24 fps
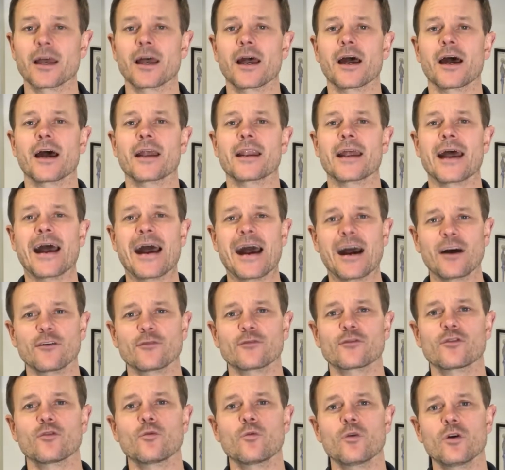and have
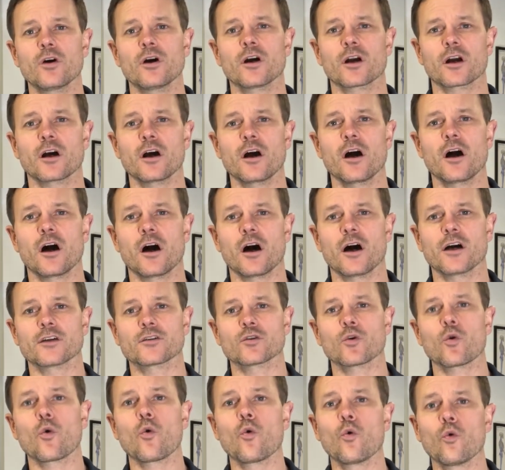to work hard
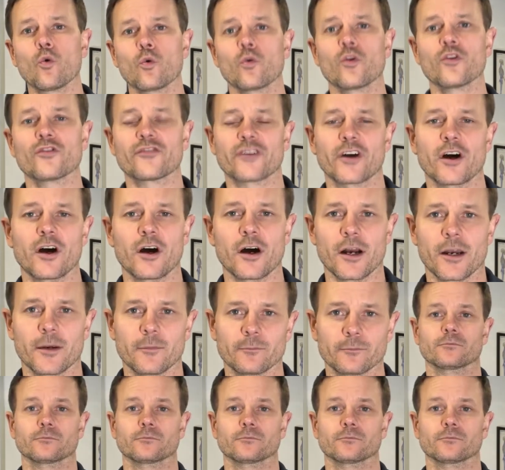all the time.